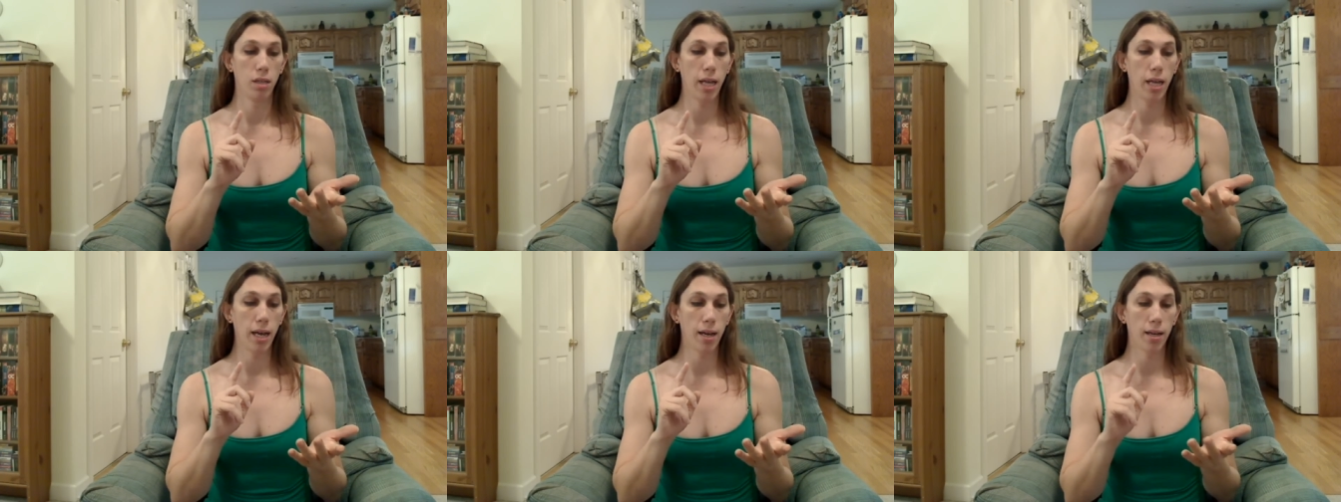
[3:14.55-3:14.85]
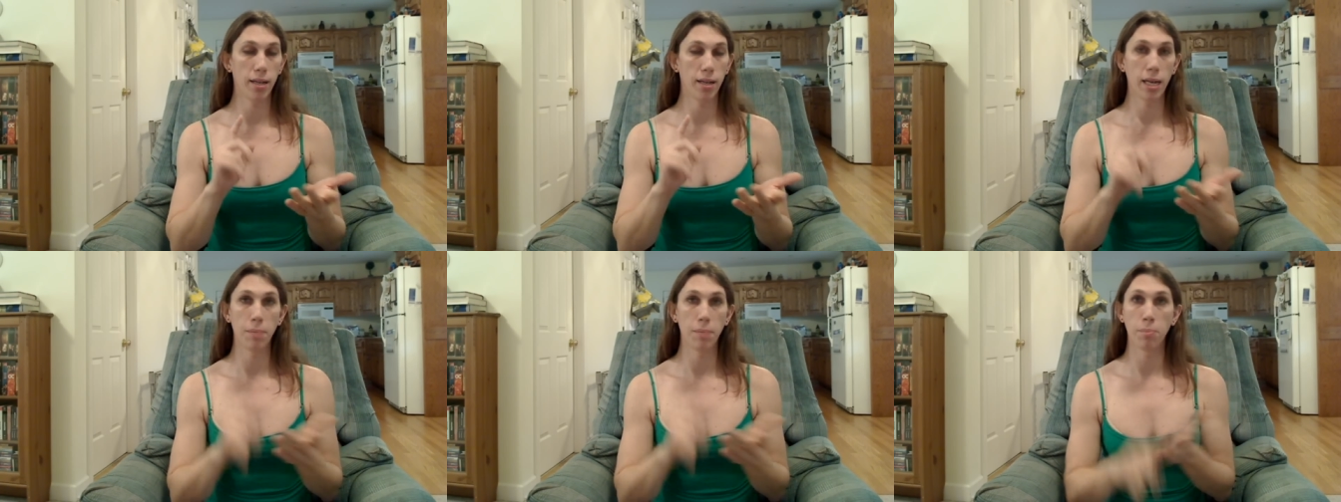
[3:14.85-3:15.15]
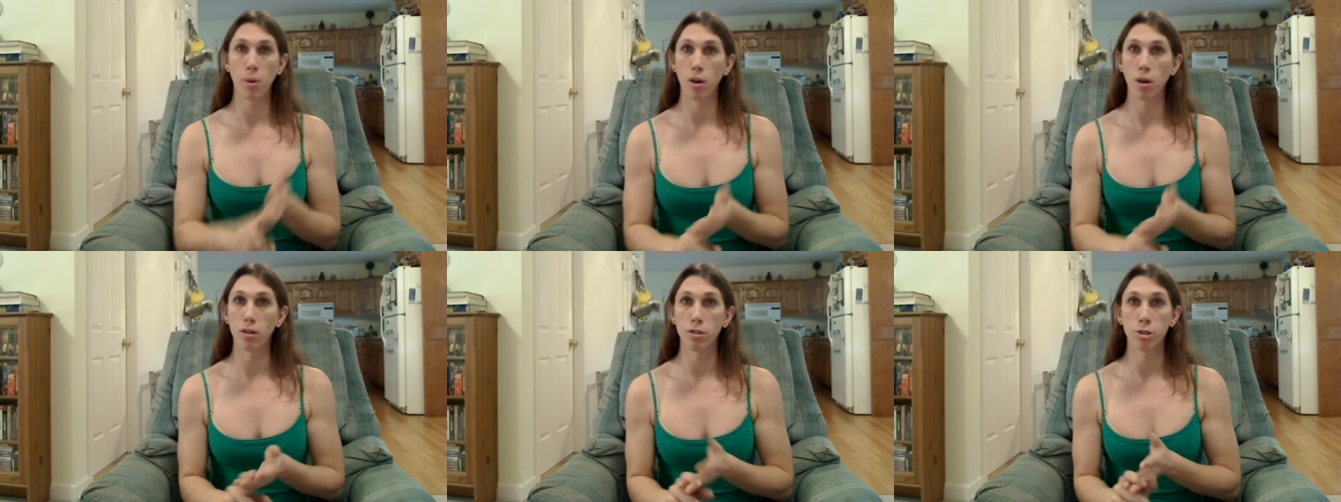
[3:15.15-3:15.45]
and I'm
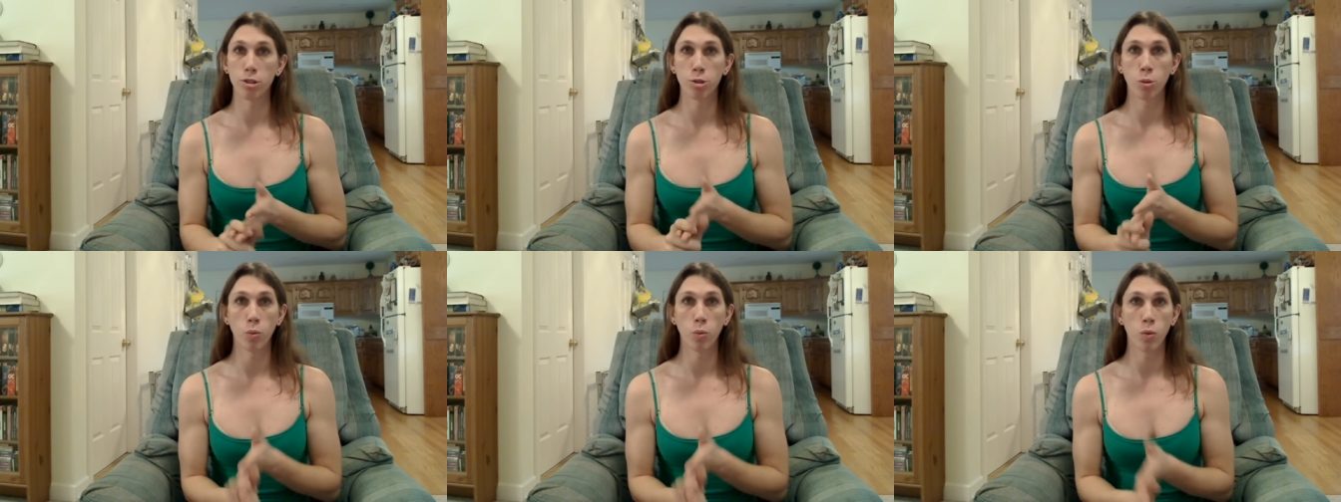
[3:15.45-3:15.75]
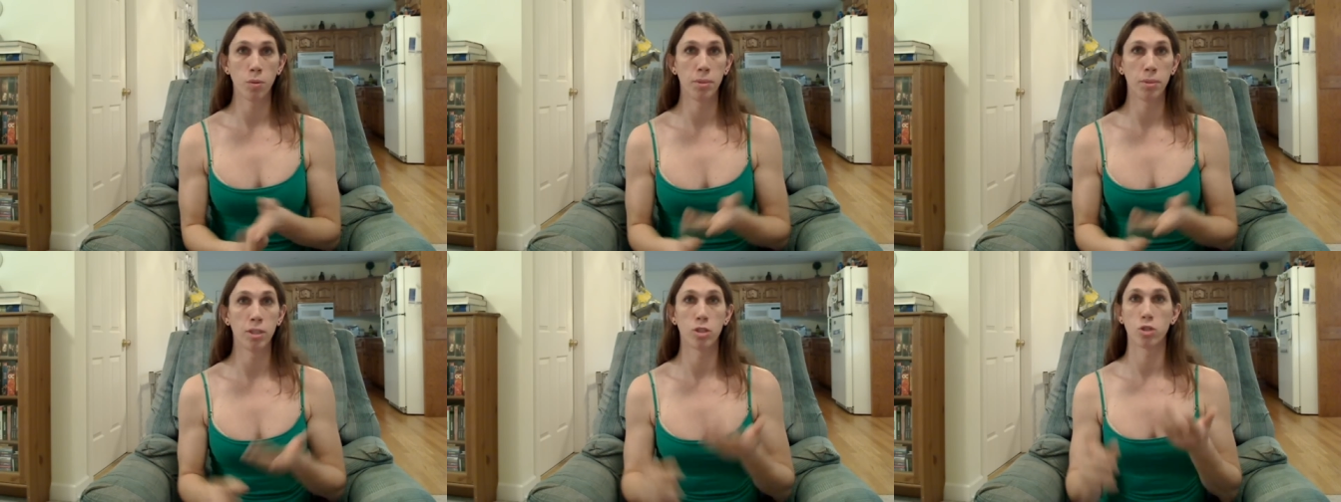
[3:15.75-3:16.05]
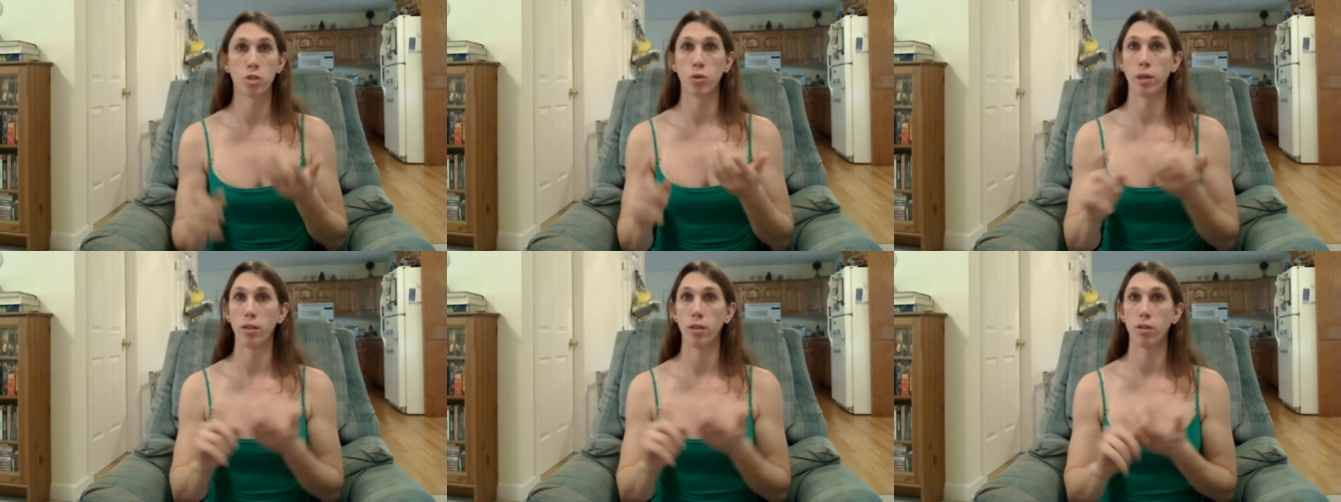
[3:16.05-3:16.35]
partnered to a woman,
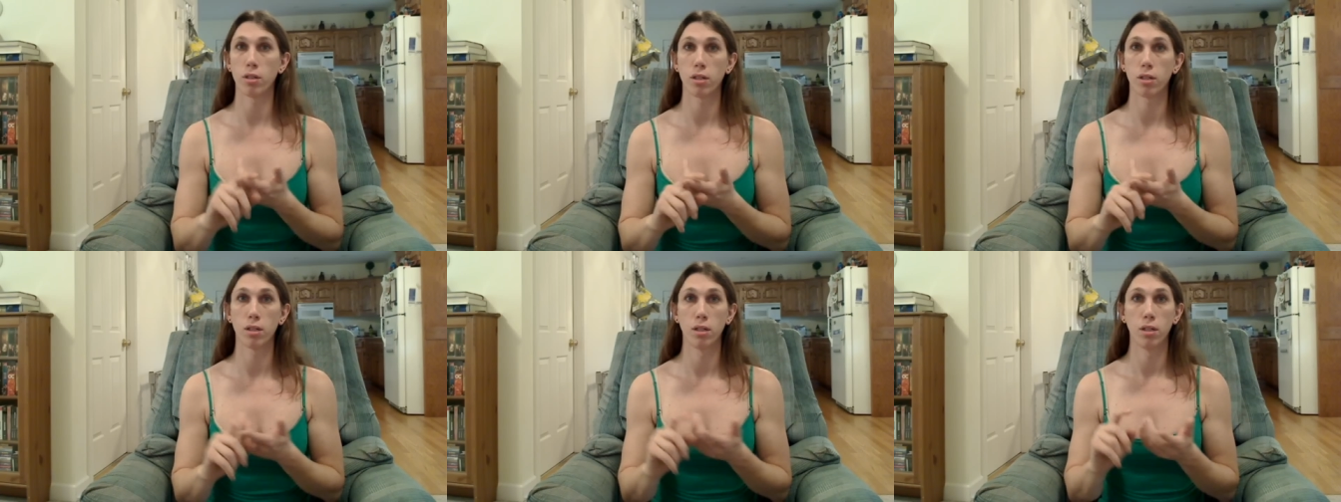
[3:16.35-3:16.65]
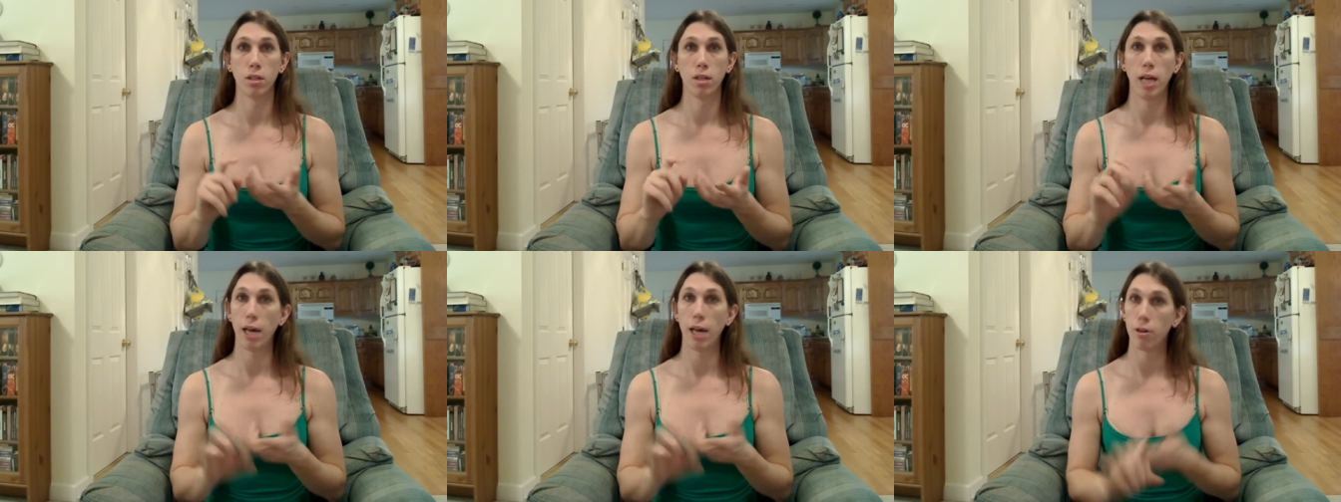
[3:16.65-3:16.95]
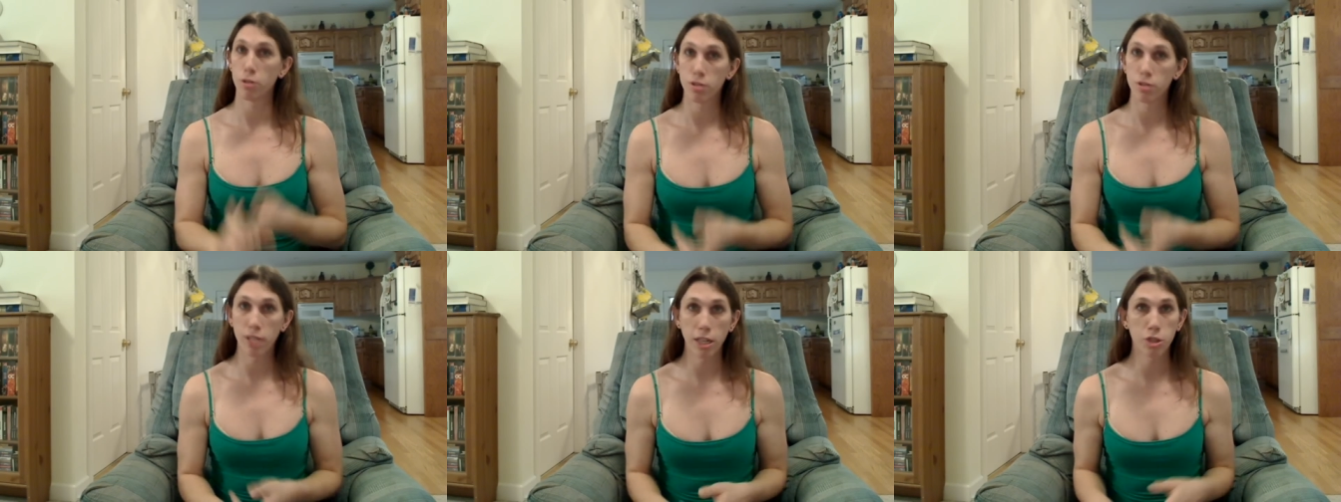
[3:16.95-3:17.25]
so I look
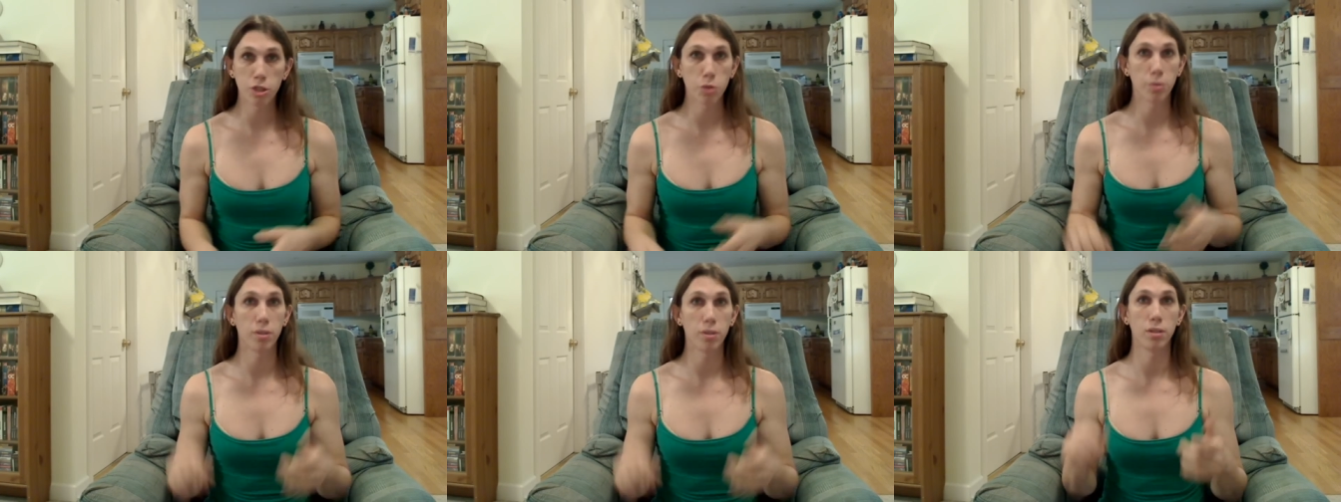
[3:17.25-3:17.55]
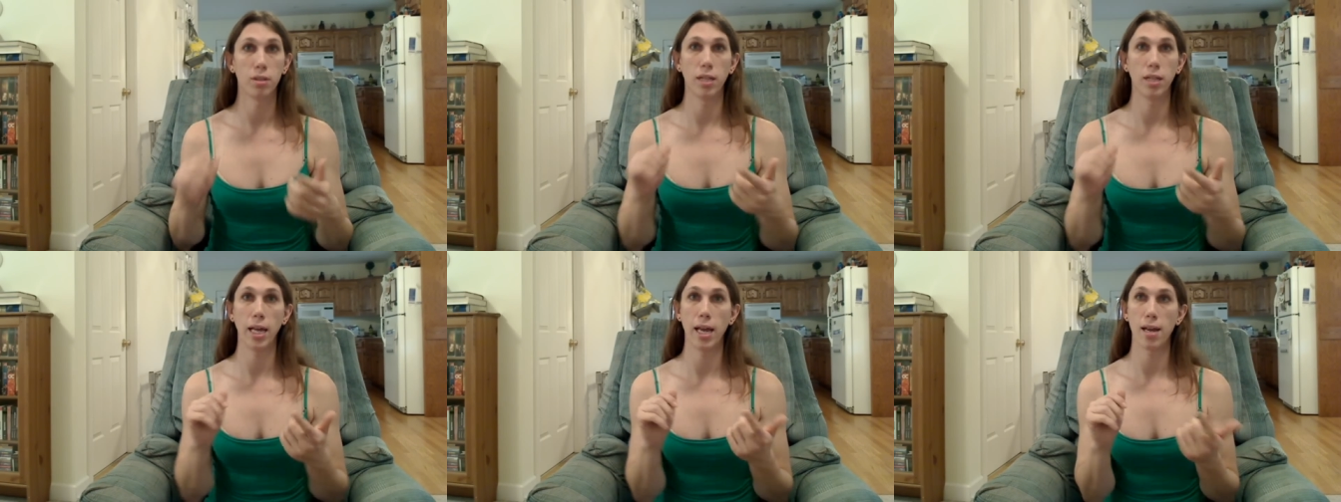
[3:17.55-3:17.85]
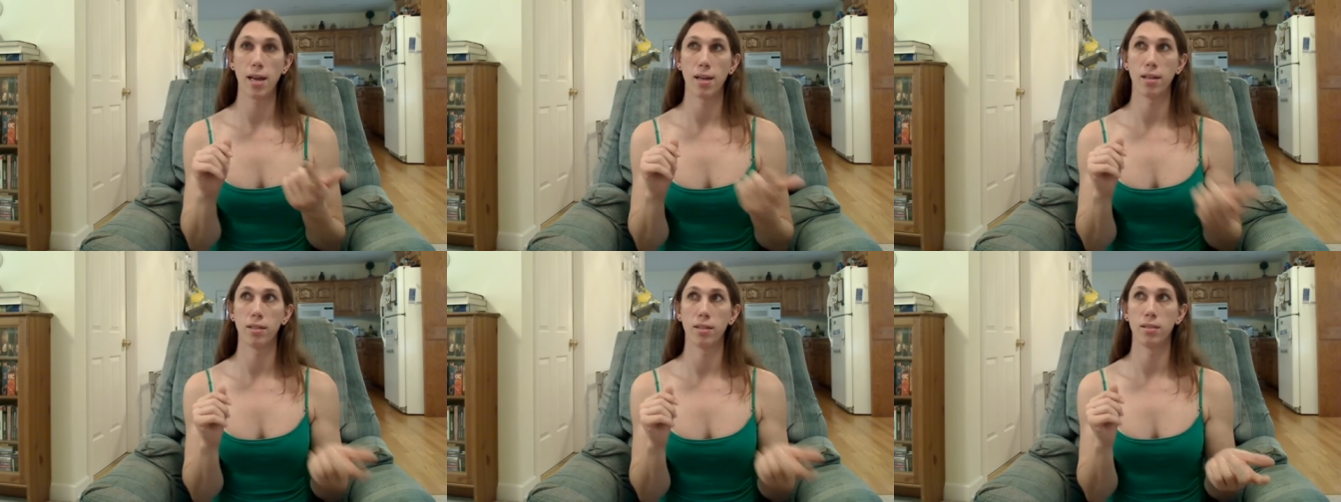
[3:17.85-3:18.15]
heterosexual,
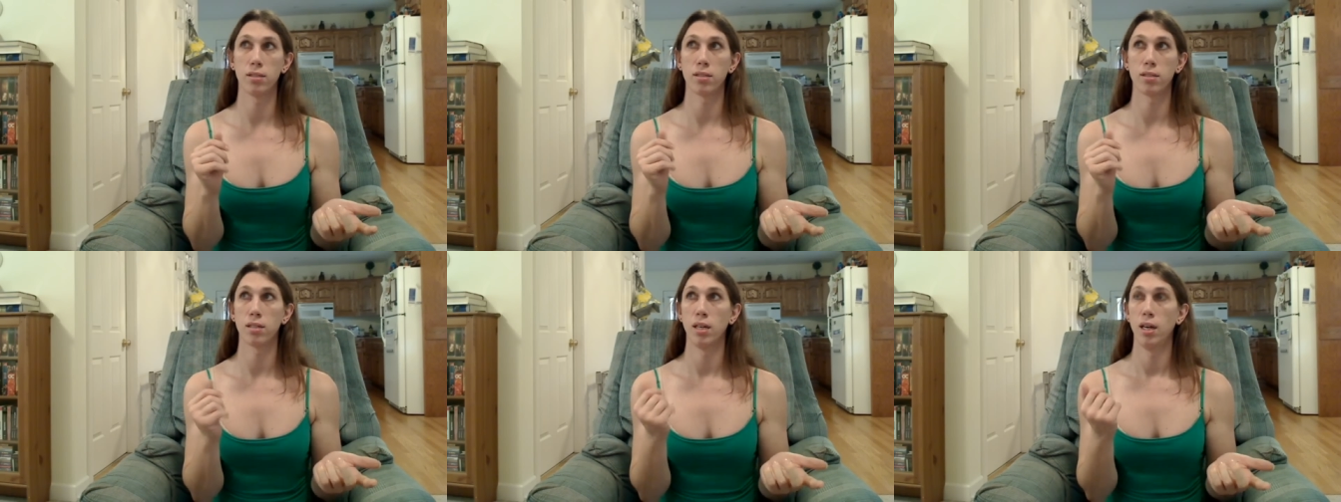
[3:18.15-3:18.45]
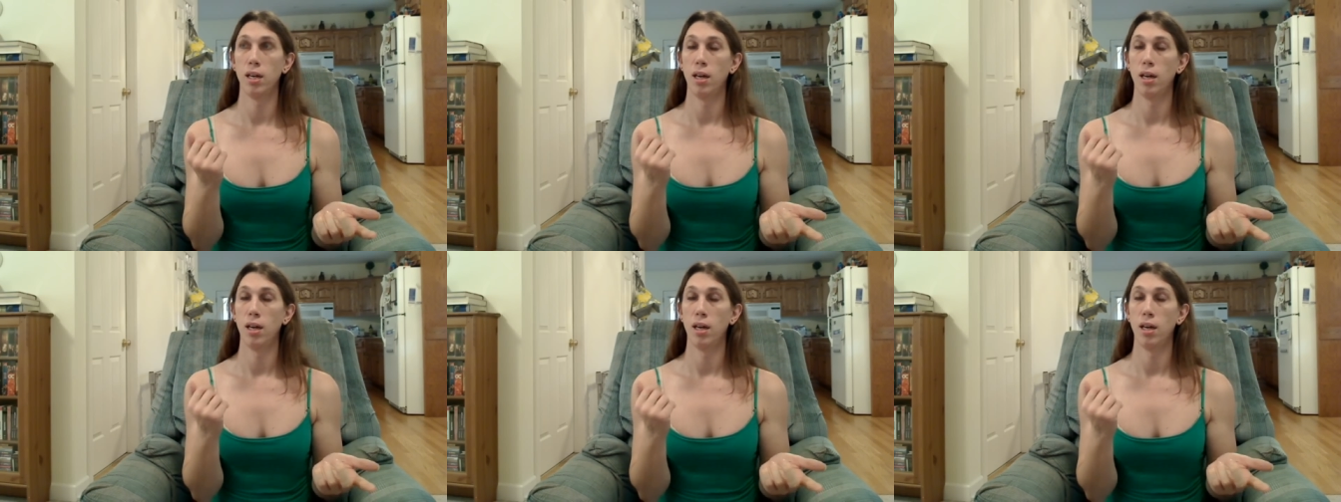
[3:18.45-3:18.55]
and